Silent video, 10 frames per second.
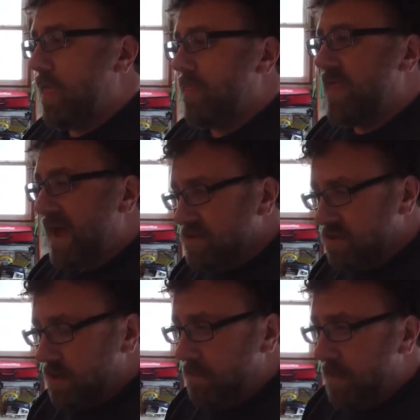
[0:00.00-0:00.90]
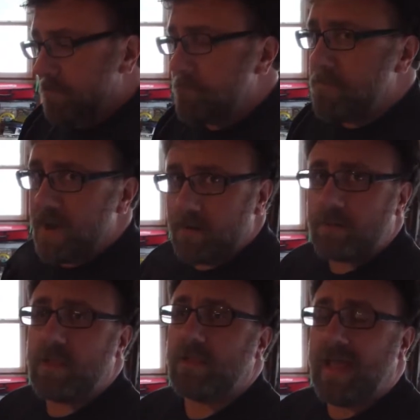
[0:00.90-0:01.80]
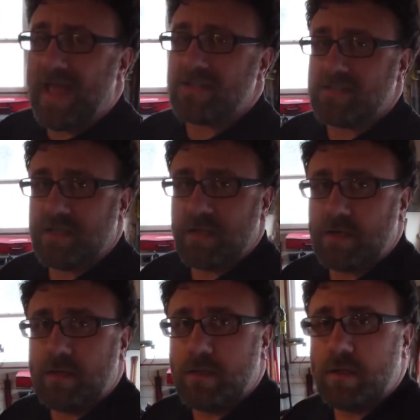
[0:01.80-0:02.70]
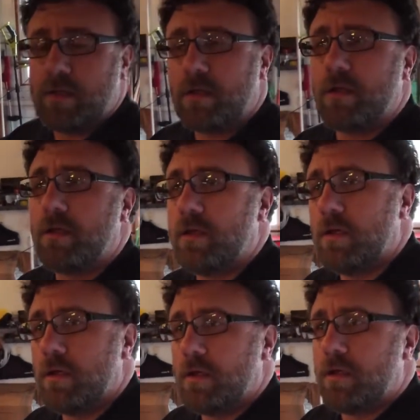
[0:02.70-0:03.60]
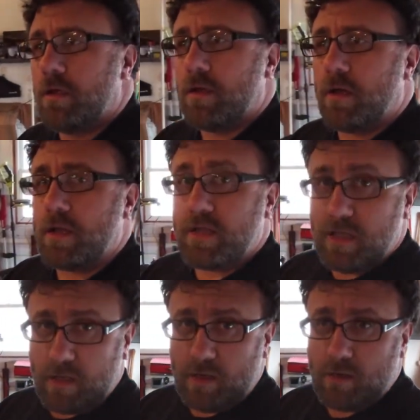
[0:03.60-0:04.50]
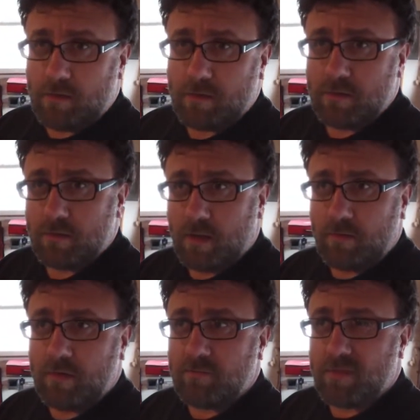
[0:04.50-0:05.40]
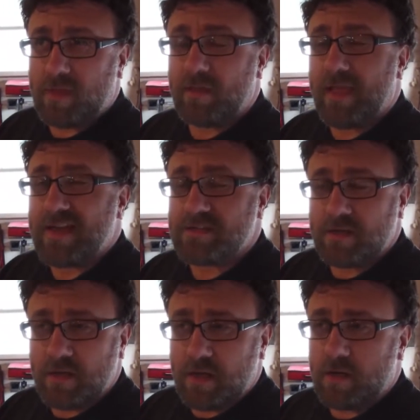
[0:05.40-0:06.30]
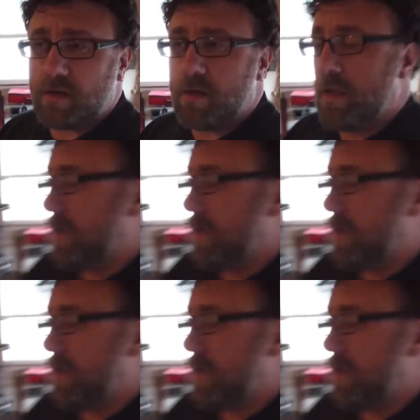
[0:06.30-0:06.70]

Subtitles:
That tarp barely lasted a year. I don't even think it lasted a year.